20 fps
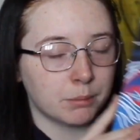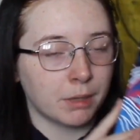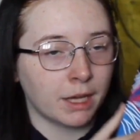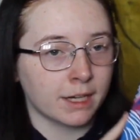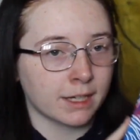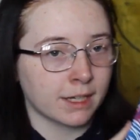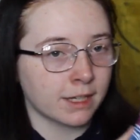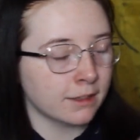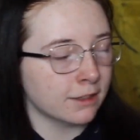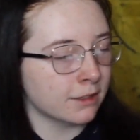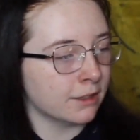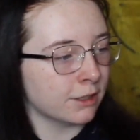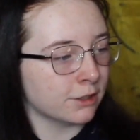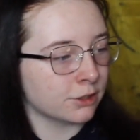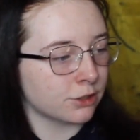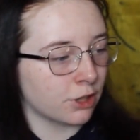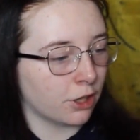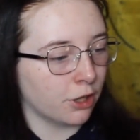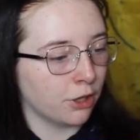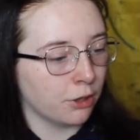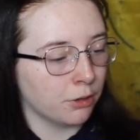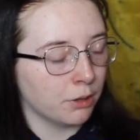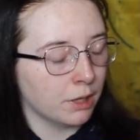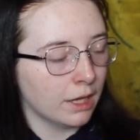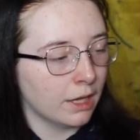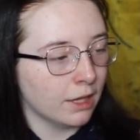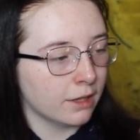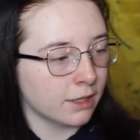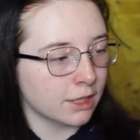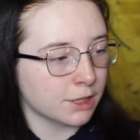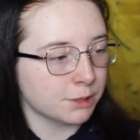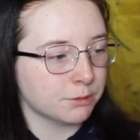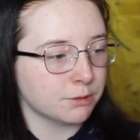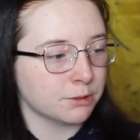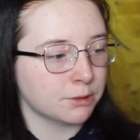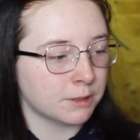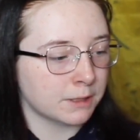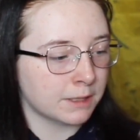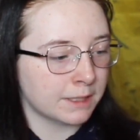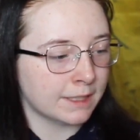Panic at the Disco. This
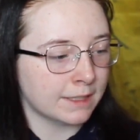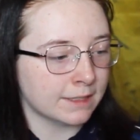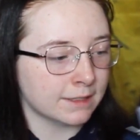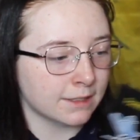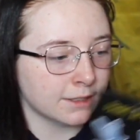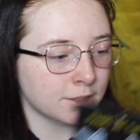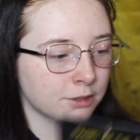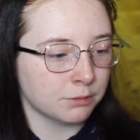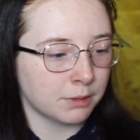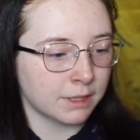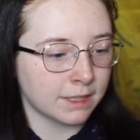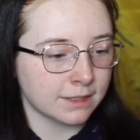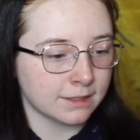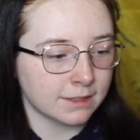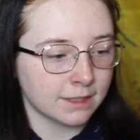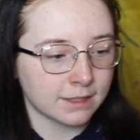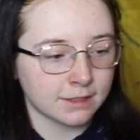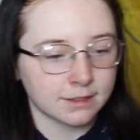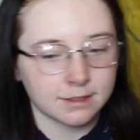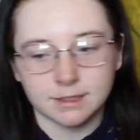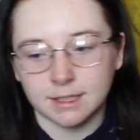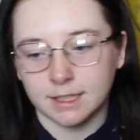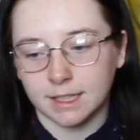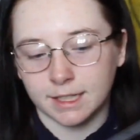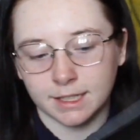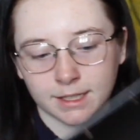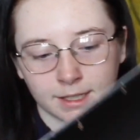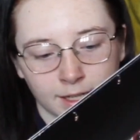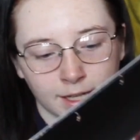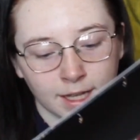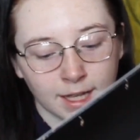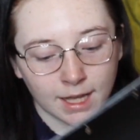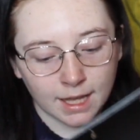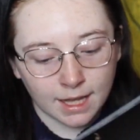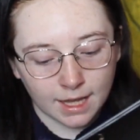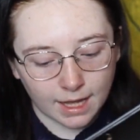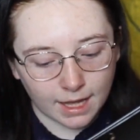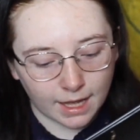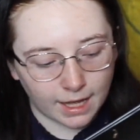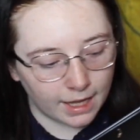was released in 2016.
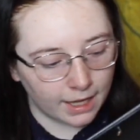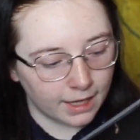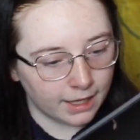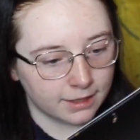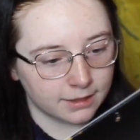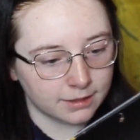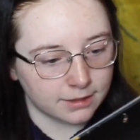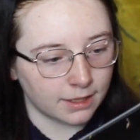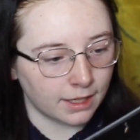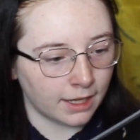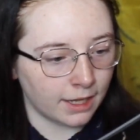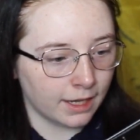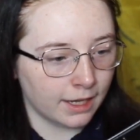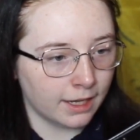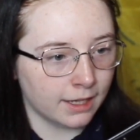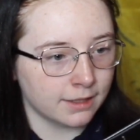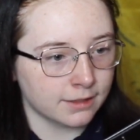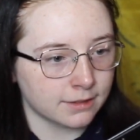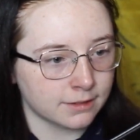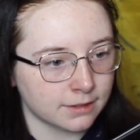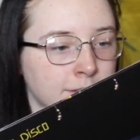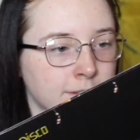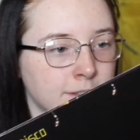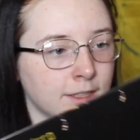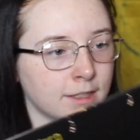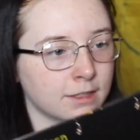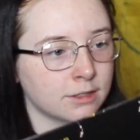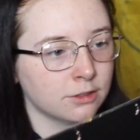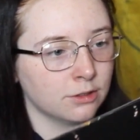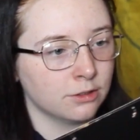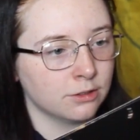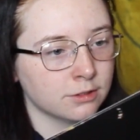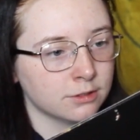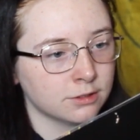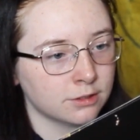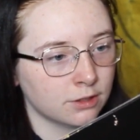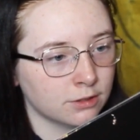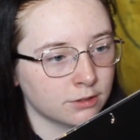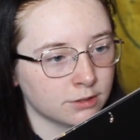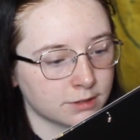and has 6
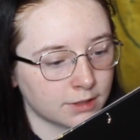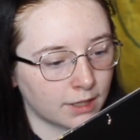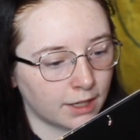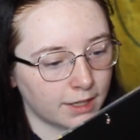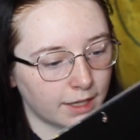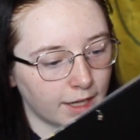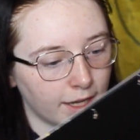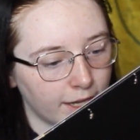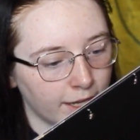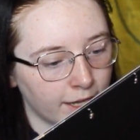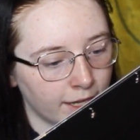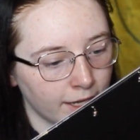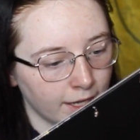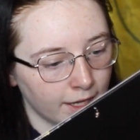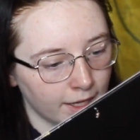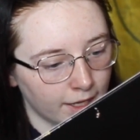songs on side A